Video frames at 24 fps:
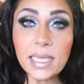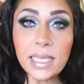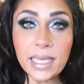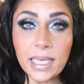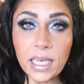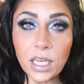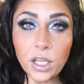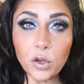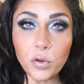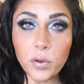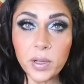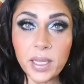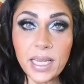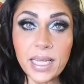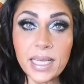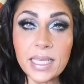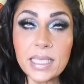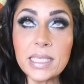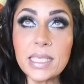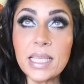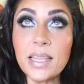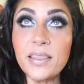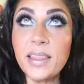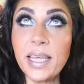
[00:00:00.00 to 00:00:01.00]
clean
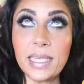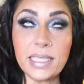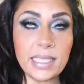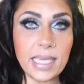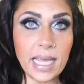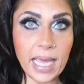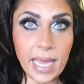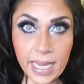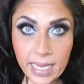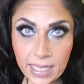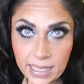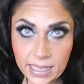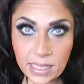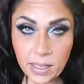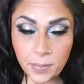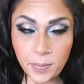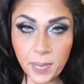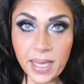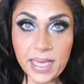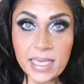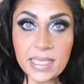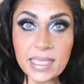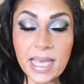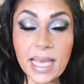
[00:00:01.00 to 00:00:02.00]
ingredients, they taste
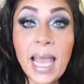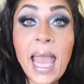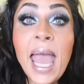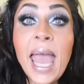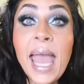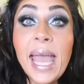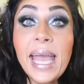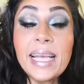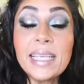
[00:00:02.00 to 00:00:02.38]
amazing,